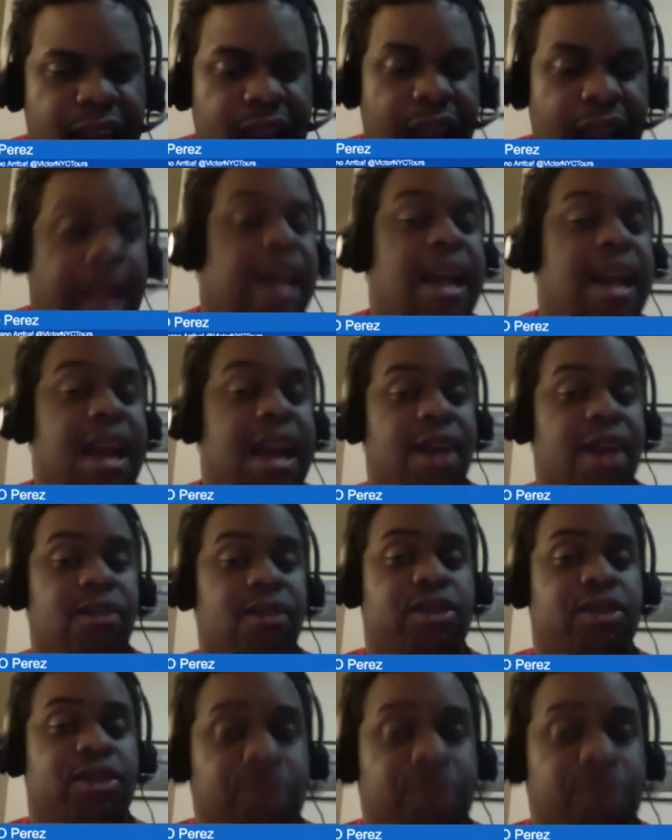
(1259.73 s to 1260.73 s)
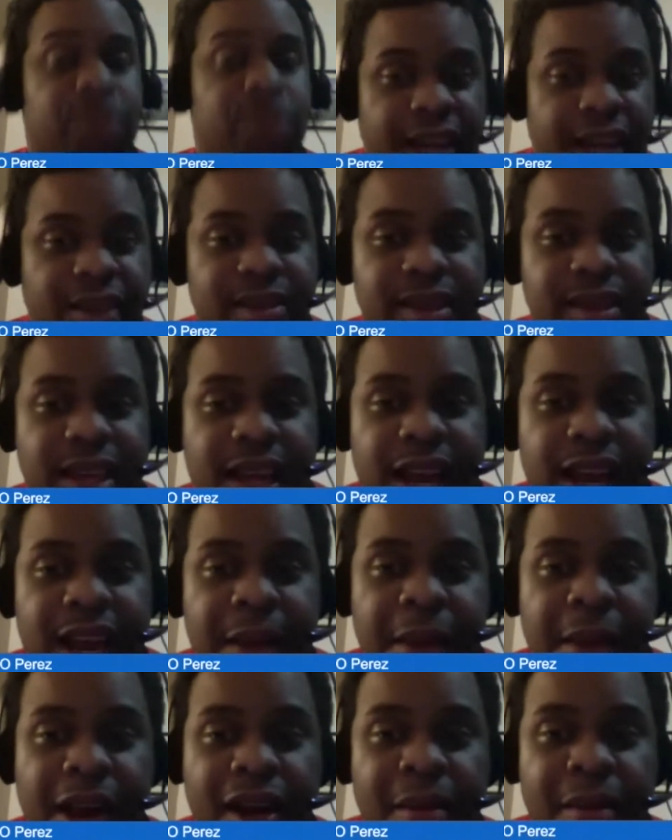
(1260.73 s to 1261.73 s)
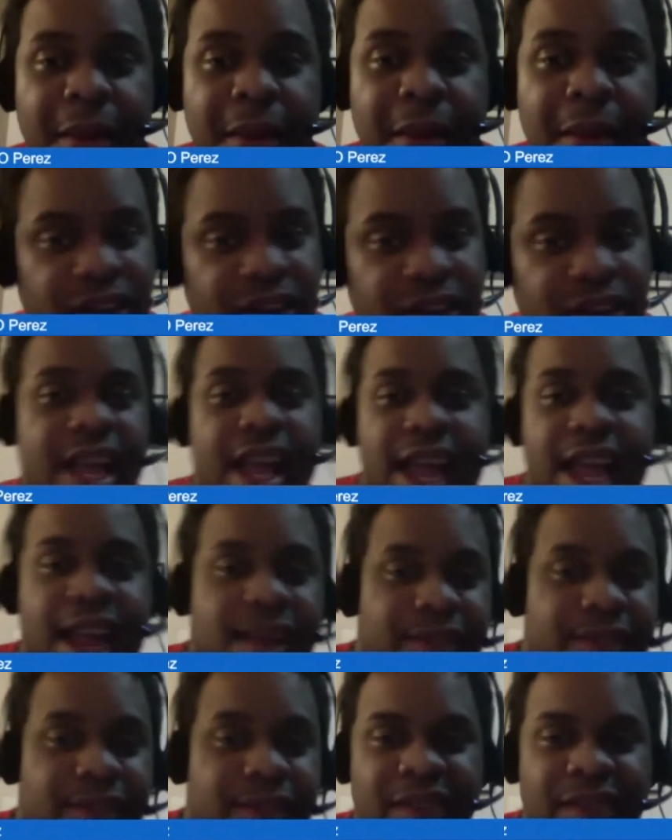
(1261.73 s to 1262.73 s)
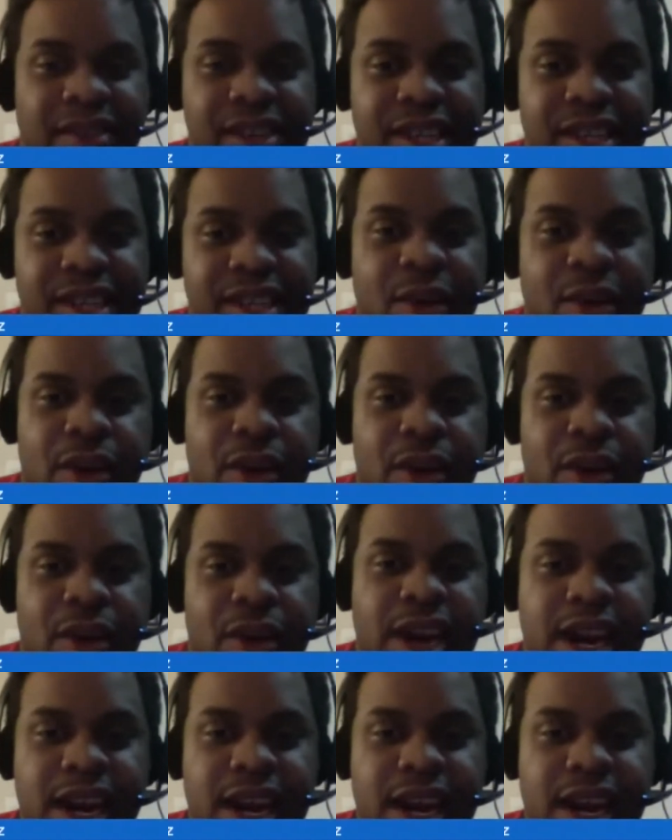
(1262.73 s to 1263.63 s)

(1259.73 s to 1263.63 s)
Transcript: and then they're also going to get to see an MLR match if they haven't seen one already.